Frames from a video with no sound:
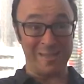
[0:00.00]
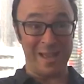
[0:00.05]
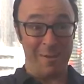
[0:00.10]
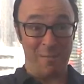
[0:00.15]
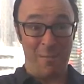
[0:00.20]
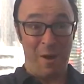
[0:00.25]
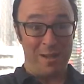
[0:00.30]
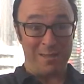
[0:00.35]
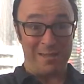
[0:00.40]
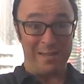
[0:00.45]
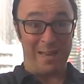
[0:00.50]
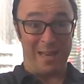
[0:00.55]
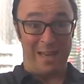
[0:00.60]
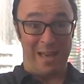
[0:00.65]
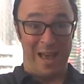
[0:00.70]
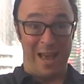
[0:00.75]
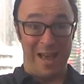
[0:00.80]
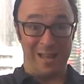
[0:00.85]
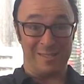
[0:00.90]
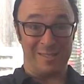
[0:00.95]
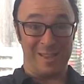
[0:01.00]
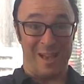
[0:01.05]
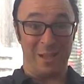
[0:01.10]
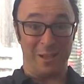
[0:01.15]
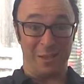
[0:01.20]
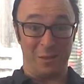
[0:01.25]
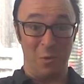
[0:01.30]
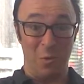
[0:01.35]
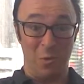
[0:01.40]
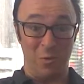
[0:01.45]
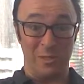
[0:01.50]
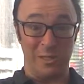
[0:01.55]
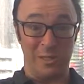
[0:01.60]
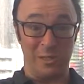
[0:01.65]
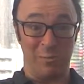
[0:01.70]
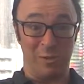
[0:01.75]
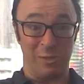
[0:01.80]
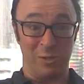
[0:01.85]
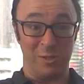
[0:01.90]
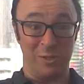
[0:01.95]
same idea as other
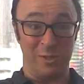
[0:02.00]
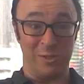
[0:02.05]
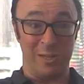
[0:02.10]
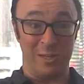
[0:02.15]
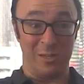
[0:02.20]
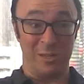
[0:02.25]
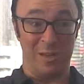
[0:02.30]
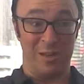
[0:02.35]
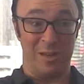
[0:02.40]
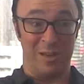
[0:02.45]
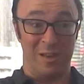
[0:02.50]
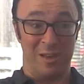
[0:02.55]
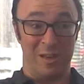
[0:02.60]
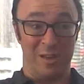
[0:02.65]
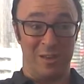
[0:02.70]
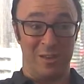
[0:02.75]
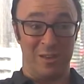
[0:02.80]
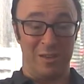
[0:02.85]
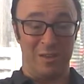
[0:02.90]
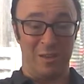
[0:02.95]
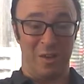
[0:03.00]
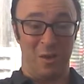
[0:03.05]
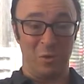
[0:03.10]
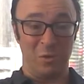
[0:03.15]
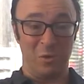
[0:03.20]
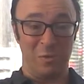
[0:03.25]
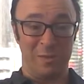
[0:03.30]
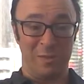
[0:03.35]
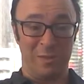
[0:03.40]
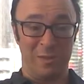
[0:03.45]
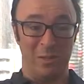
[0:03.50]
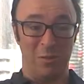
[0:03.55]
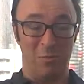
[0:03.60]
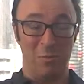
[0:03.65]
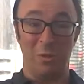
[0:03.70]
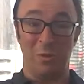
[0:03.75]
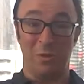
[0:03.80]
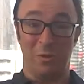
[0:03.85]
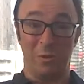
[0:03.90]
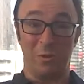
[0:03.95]
courses, which is that ultimately you
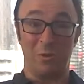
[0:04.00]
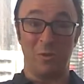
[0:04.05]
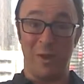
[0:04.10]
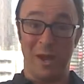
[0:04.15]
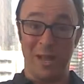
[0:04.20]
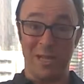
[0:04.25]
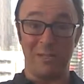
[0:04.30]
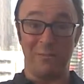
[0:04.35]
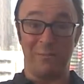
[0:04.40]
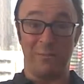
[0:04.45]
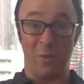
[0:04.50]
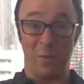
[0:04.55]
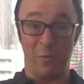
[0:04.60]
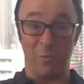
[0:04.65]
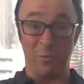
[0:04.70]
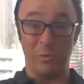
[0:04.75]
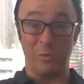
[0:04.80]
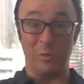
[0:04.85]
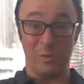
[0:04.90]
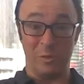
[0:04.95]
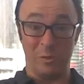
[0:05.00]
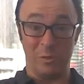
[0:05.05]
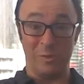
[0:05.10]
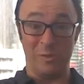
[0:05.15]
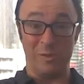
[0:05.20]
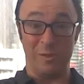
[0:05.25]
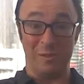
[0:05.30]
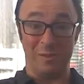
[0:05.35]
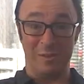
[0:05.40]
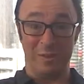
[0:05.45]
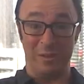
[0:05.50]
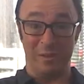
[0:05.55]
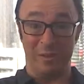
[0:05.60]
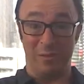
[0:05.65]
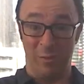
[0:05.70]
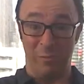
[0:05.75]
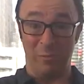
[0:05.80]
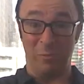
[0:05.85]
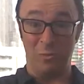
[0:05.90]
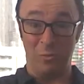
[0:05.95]
want to learn transferable skills in
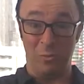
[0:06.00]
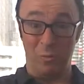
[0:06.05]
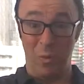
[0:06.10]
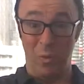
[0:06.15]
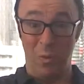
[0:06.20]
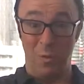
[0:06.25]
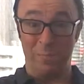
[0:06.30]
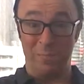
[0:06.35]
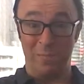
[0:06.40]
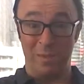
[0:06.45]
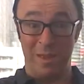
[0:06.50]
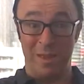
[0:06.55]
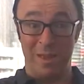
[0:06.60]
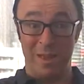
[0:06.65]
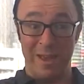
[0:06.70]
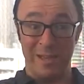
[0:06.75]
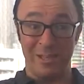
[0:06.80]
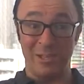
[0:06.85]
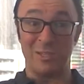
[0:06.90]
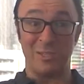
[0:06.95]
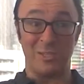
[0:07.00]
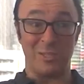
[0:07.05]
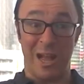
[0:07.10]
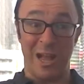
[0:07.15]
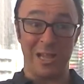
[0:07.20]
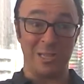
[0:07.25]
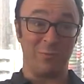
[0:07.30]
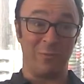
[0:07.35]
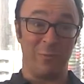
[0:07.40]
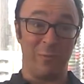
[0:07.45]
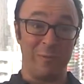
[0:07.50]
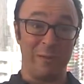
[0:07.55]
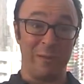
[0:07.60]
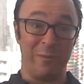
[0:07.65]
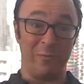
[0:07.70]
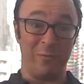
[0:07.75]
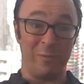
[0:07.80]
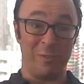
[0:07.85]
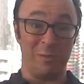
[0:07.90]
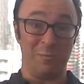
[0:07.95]
criminal law. It just starts from a
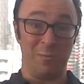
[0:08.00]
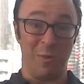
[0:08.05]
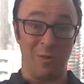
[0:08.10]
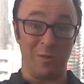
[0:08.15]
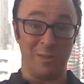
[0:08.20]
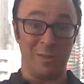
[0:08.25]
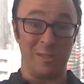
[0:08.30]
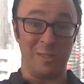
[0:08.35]
different spot.